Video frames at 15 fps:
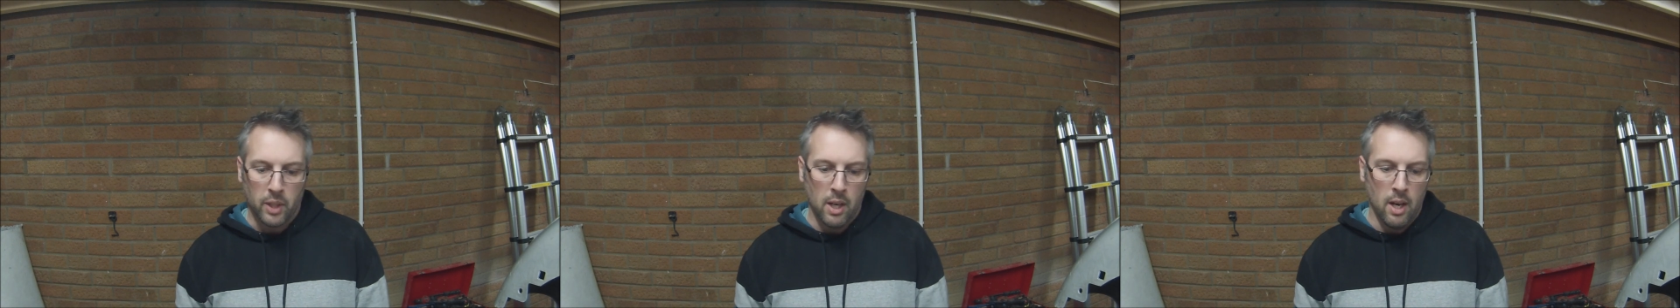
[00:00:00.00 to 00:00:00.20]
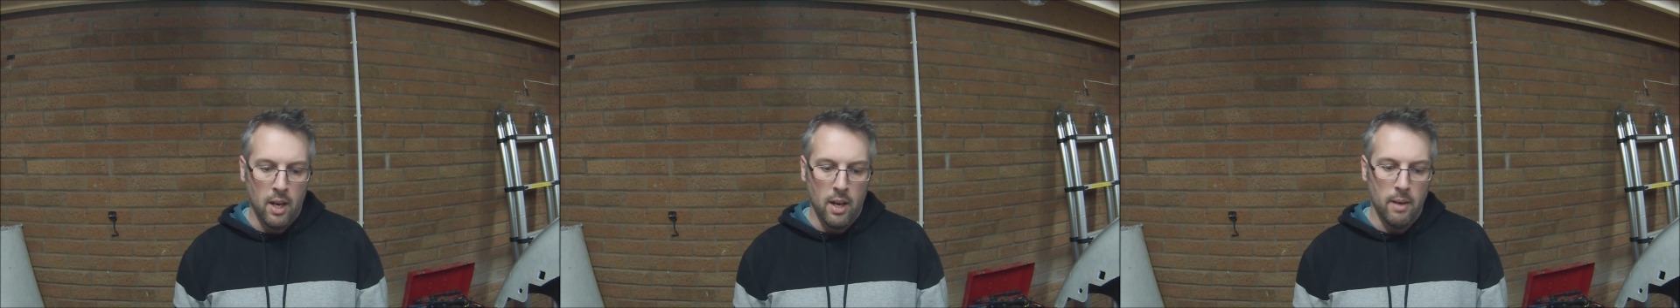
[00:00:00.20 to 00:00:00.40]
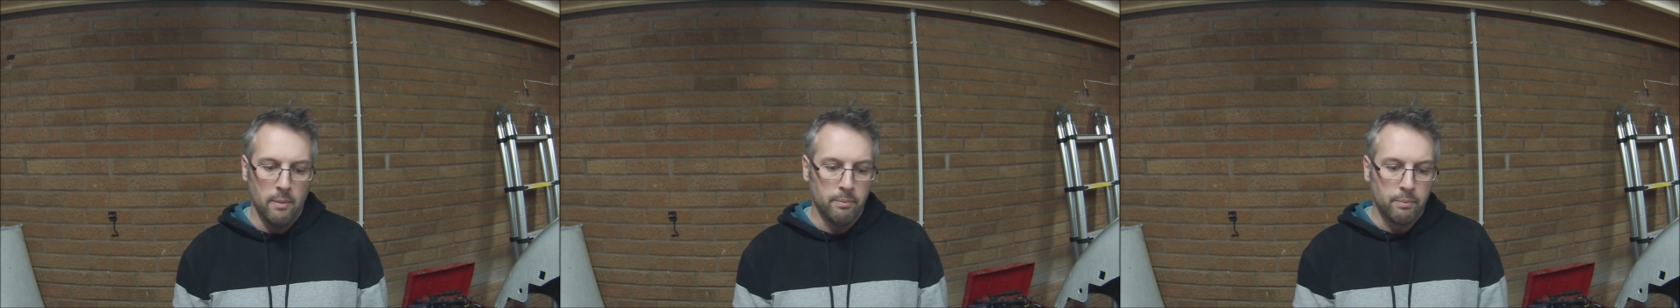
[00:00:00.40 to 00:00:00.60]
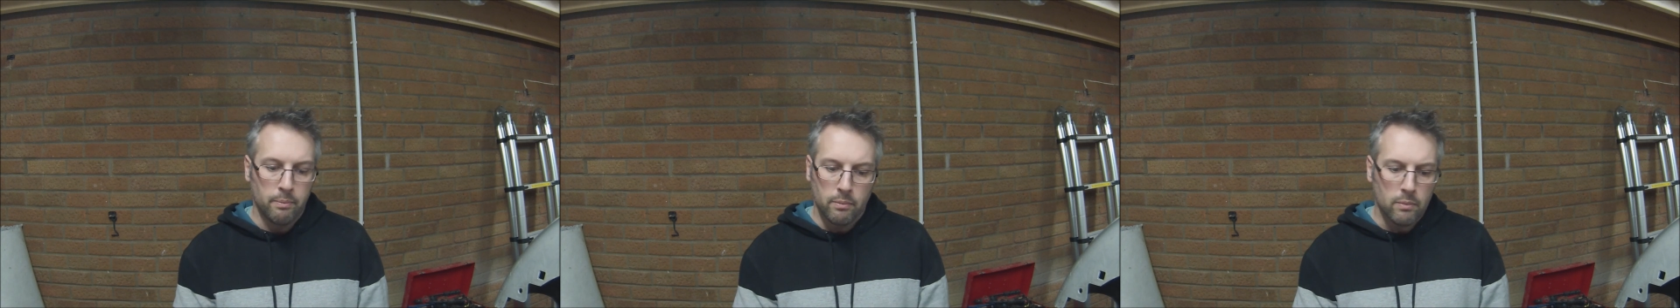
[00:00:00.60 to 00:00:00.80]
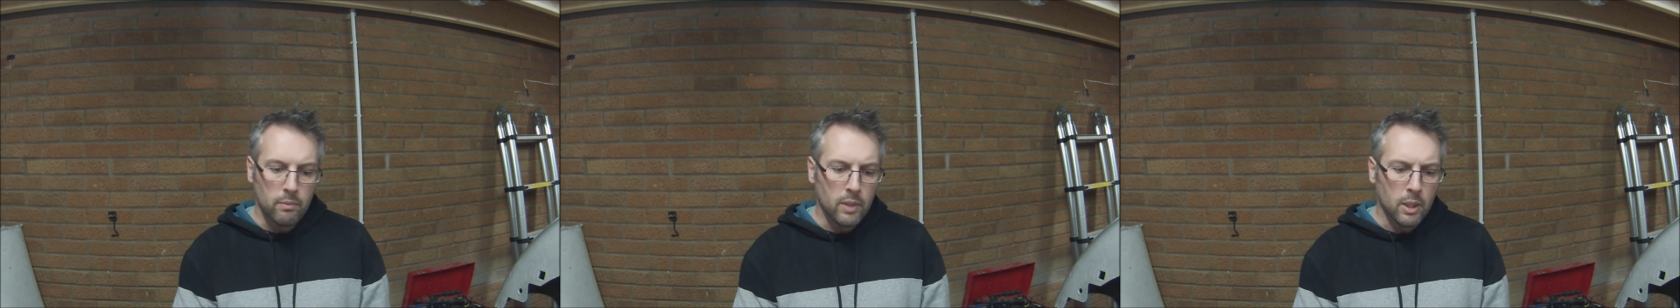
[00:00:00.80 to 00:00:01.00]

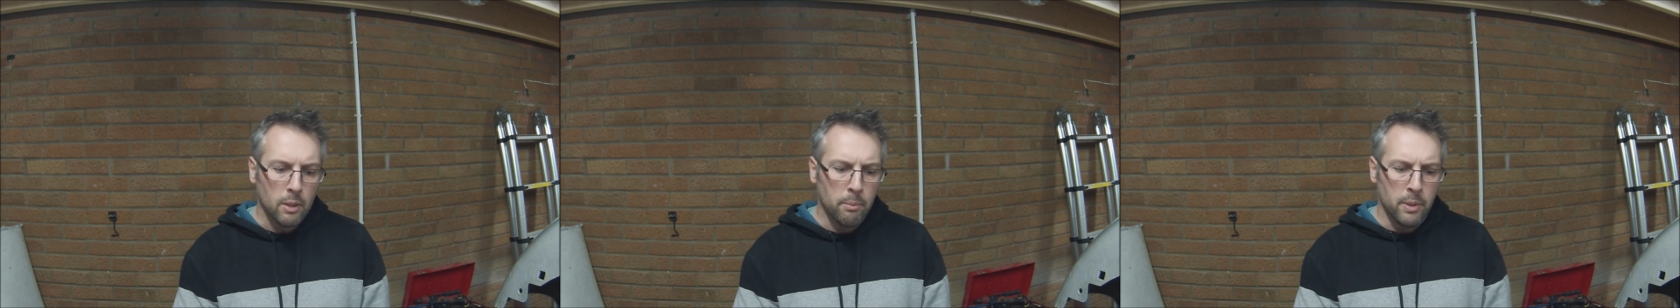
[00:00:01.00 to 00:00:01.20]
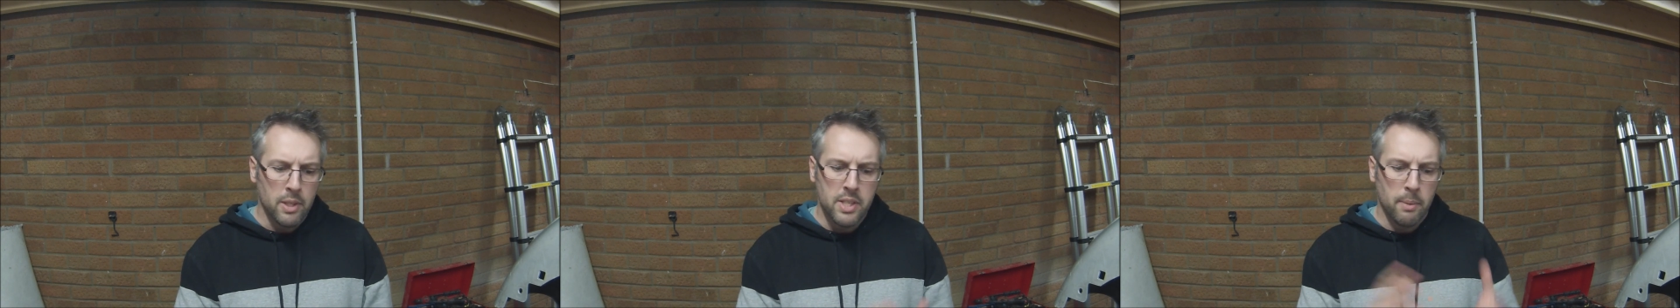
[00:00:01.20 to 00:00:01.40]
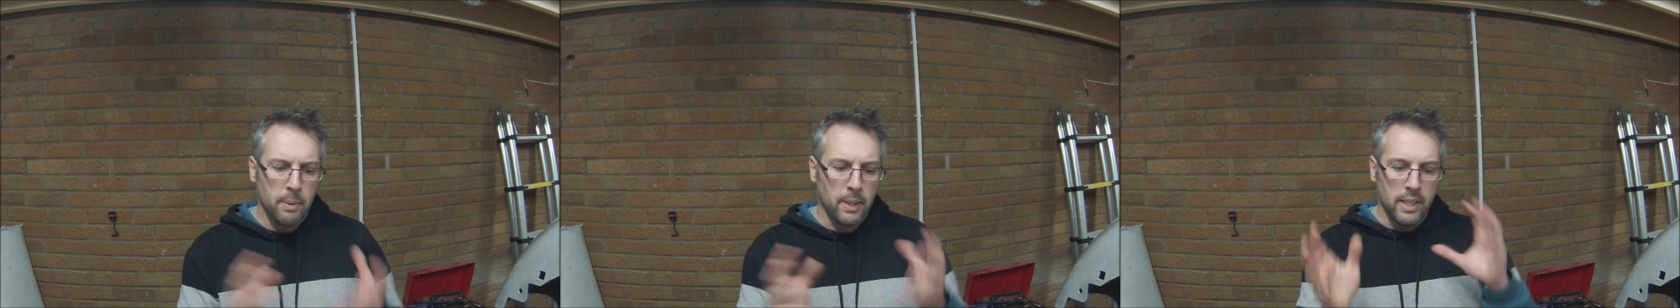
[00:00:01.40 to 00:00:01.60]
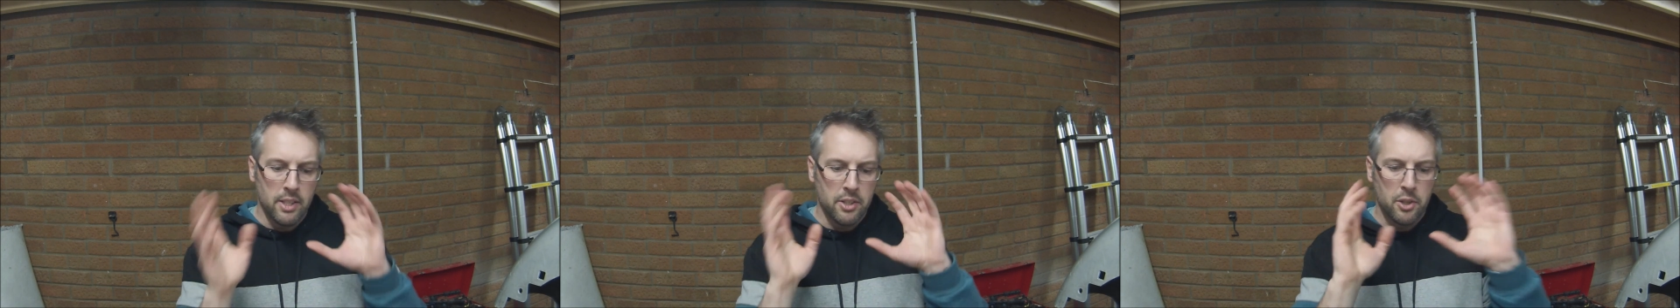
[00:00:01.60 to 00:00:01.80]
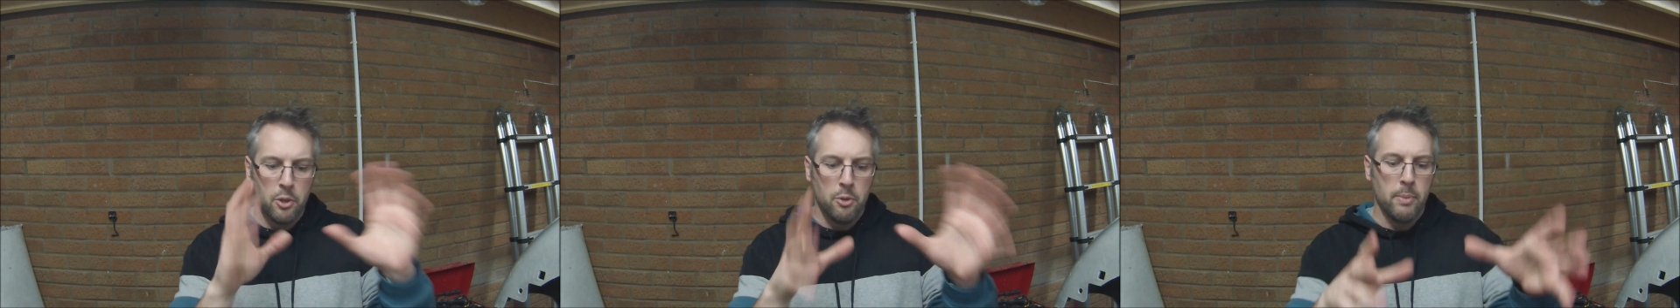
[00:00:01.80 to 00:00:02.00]
but typically the
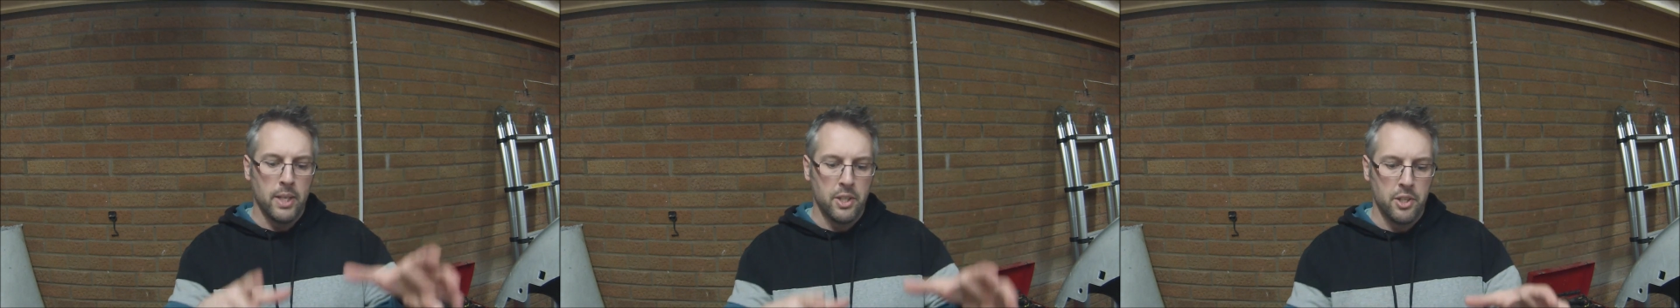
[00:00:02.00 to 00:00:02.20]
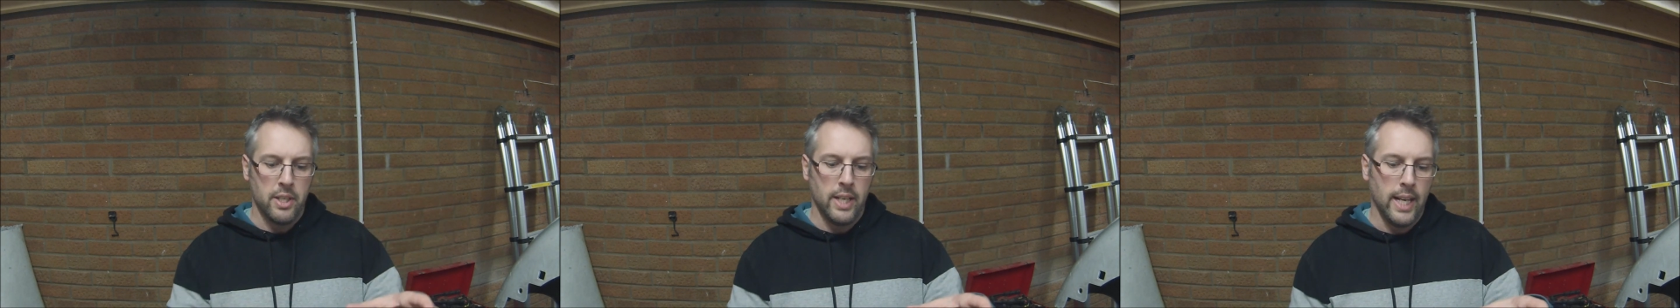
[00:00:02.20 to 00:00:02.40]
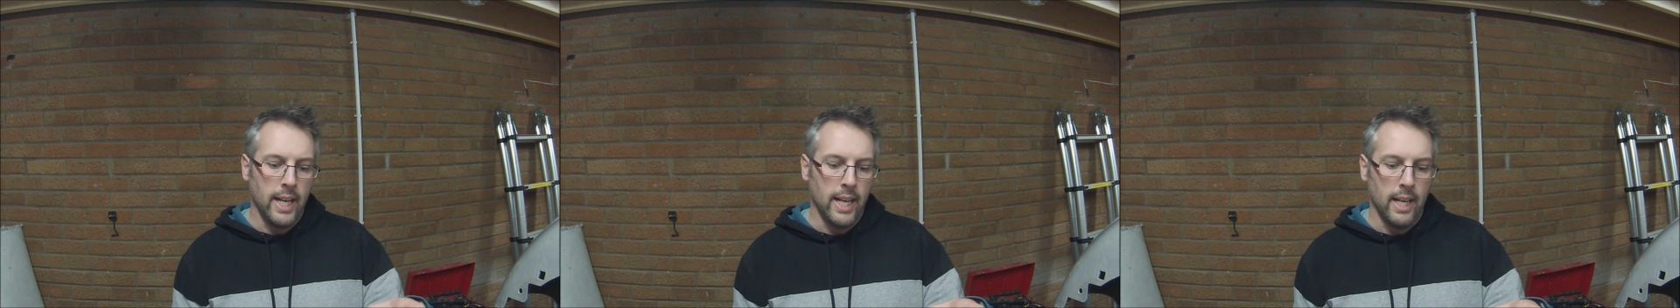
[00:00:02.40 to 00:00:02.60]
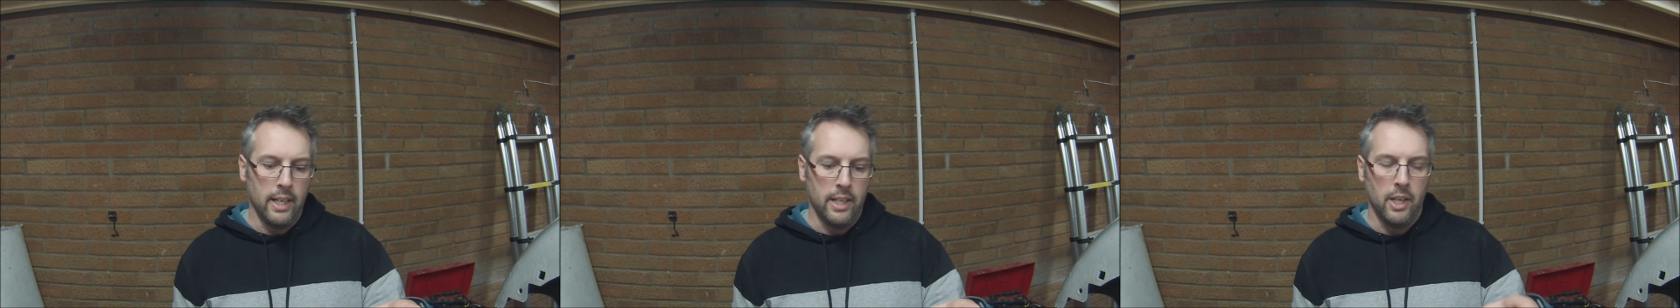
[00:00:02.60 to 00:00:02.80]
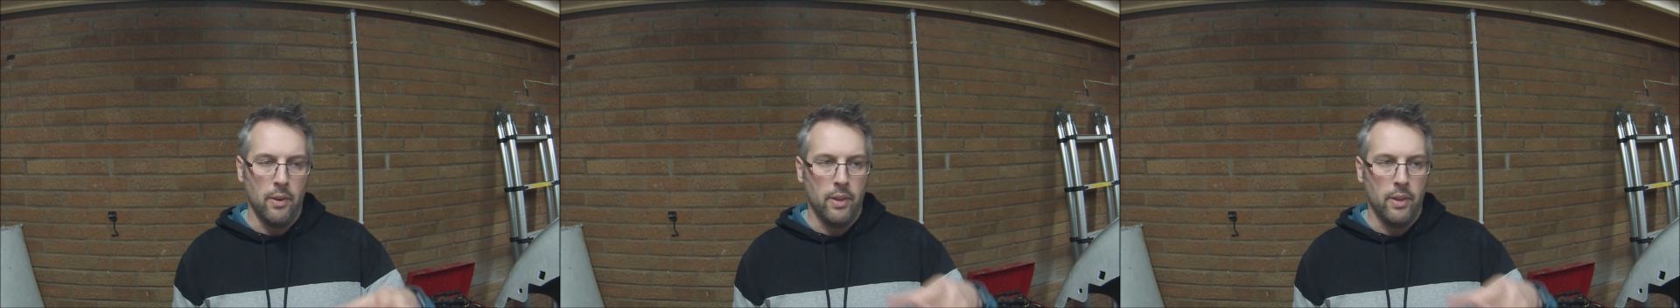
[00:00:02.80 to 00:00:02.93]
two mentioned here,